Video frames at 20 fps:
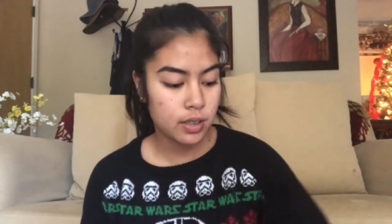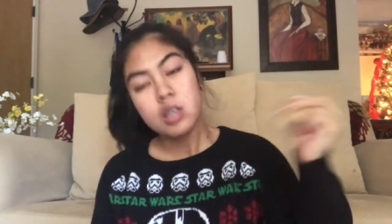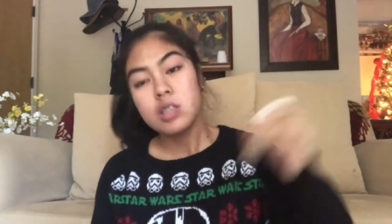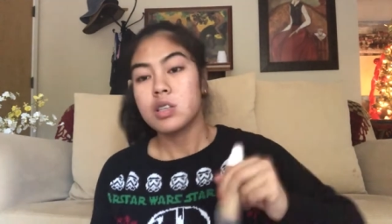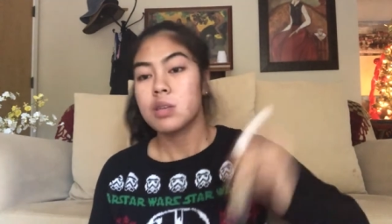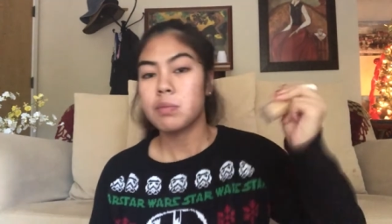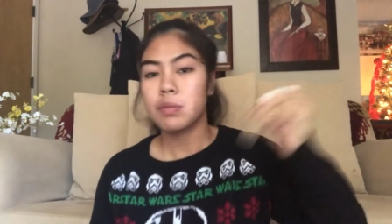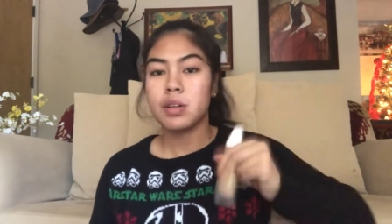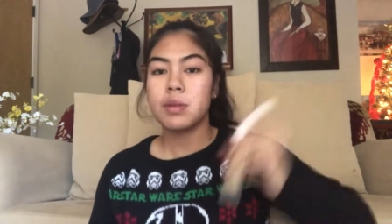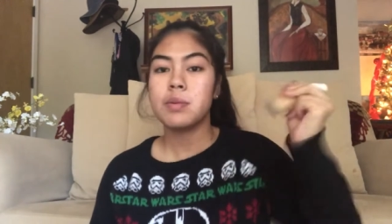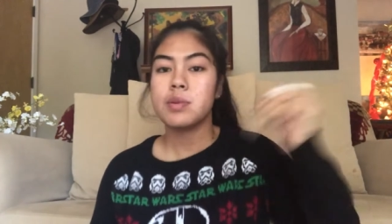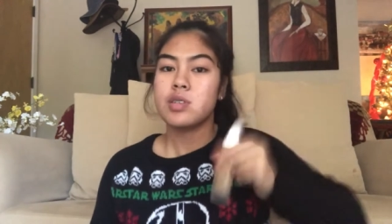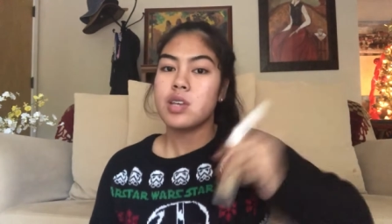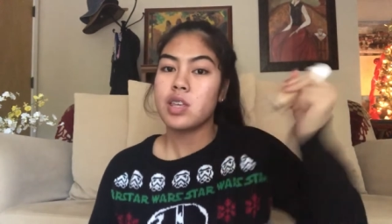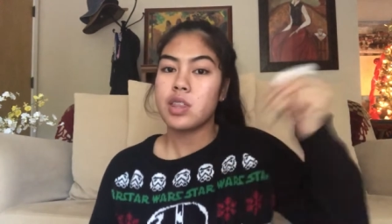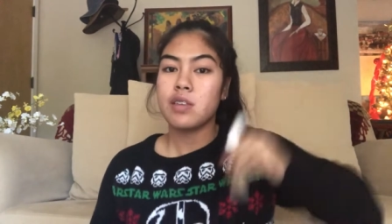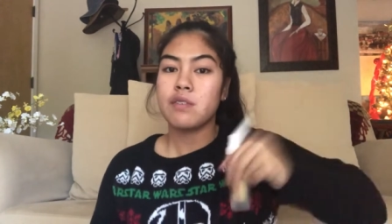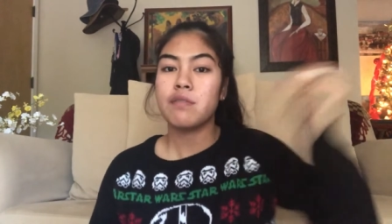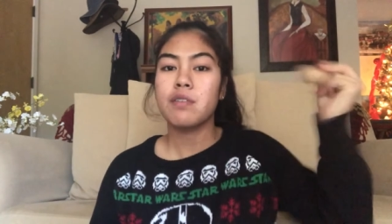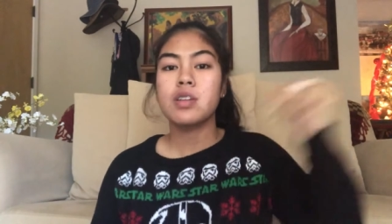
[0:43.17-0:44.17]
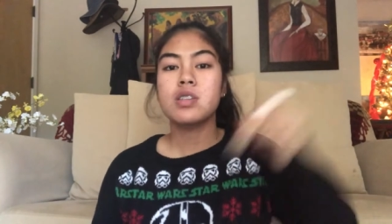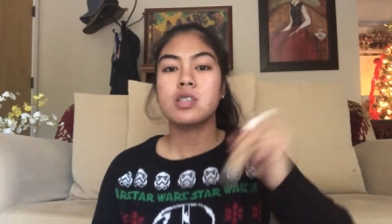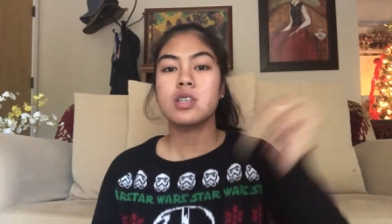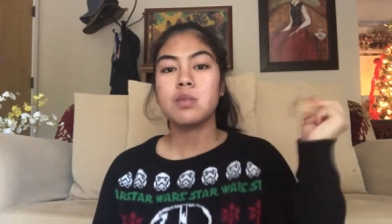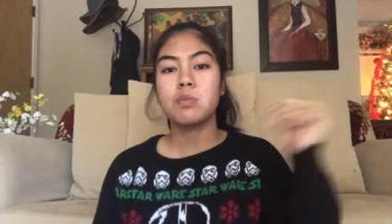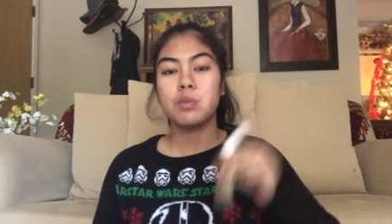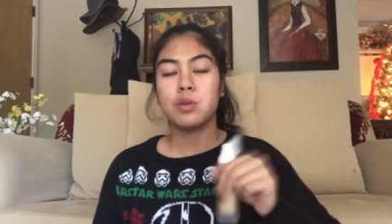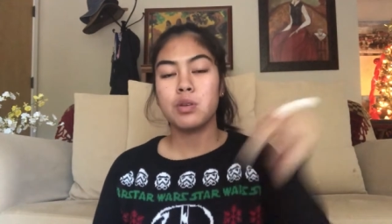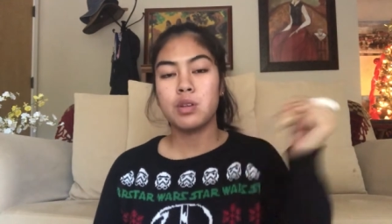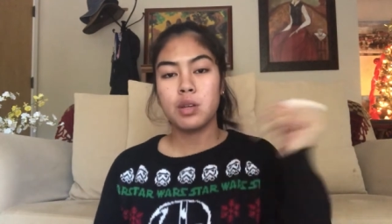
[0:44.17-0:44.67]
So I'm going to be taking the
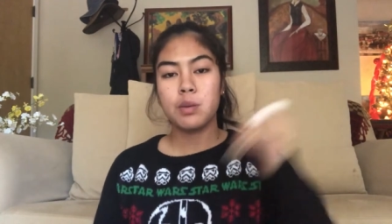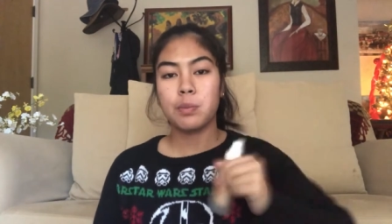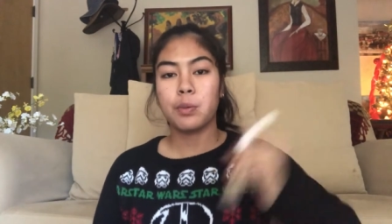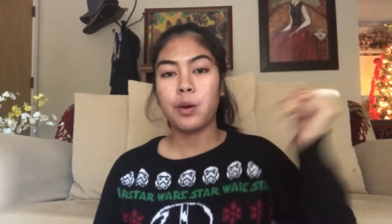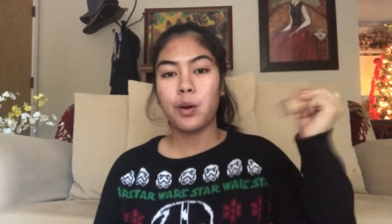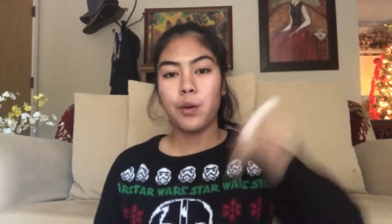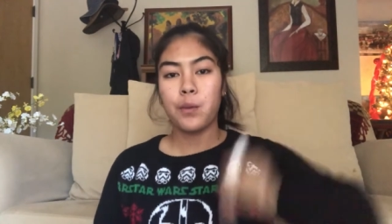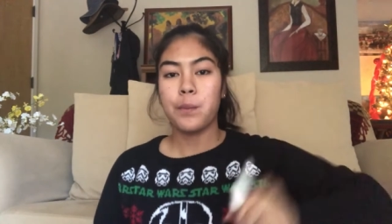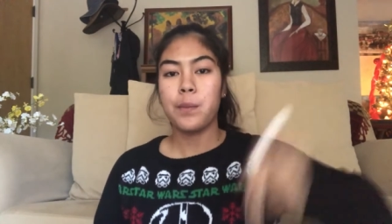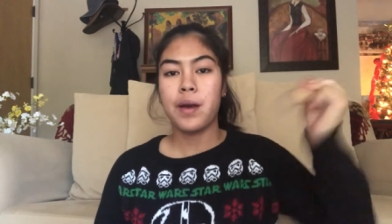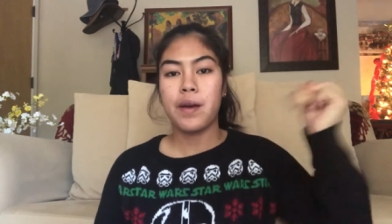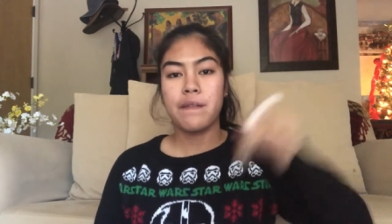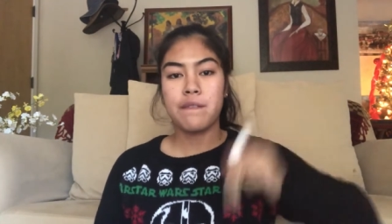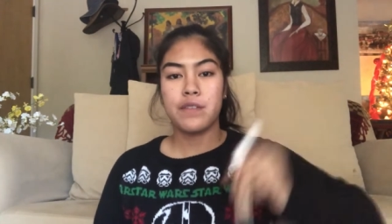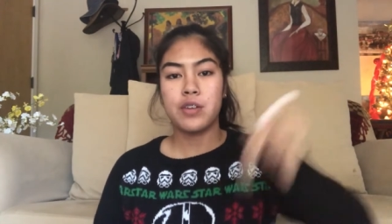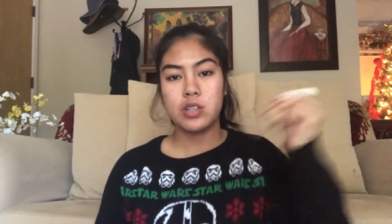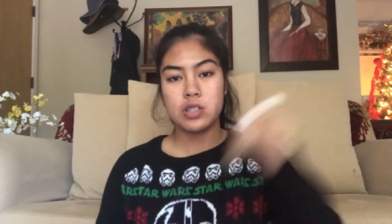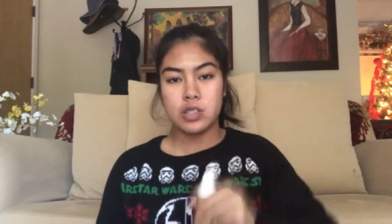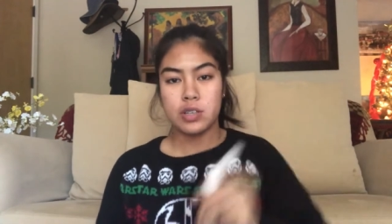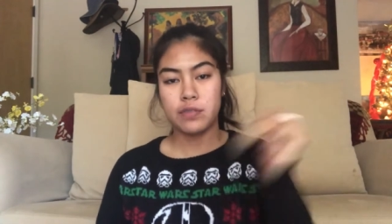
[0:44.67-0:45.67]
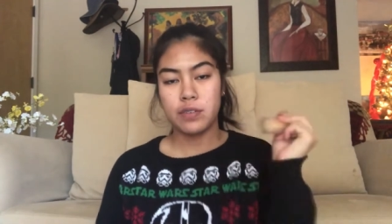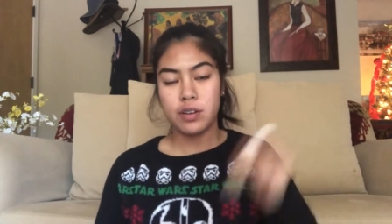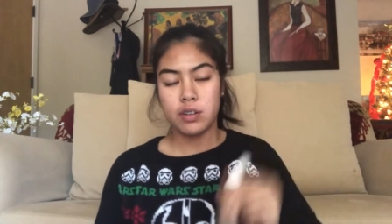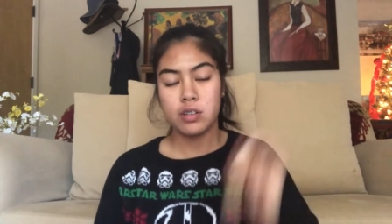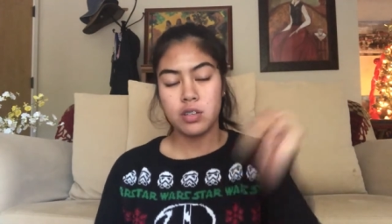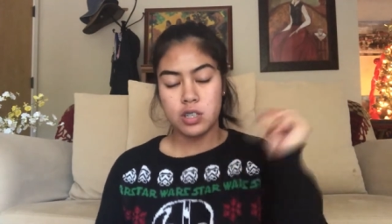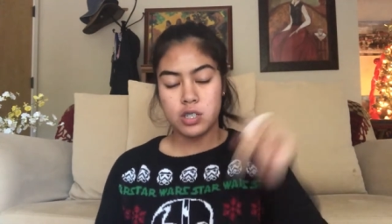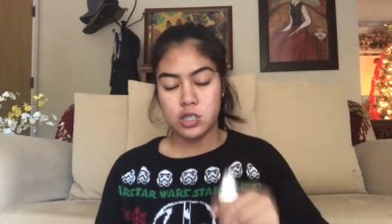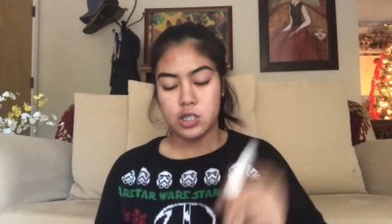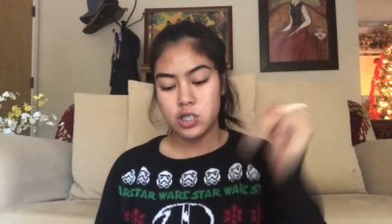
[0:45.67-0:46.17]
Fenty Beauty Pro Matte Filter
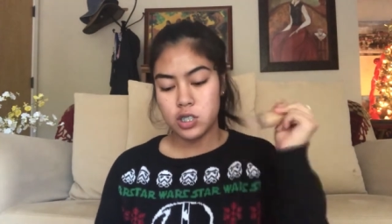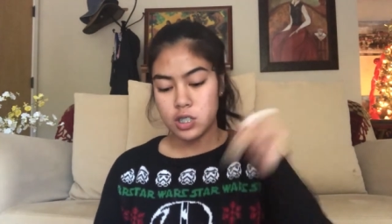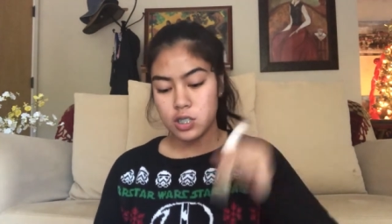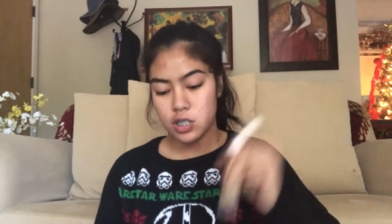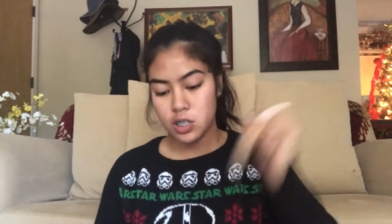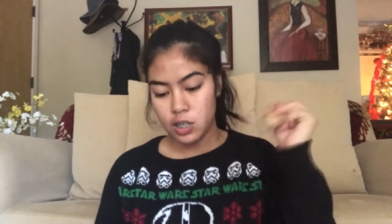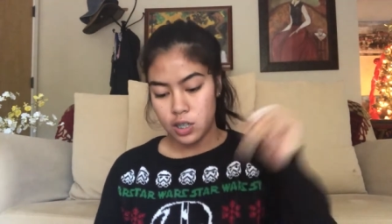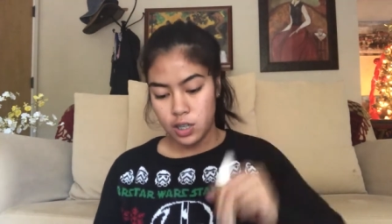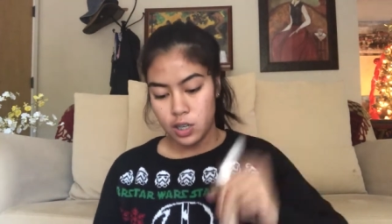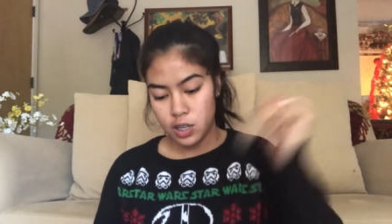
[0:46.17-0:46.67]
Foundation.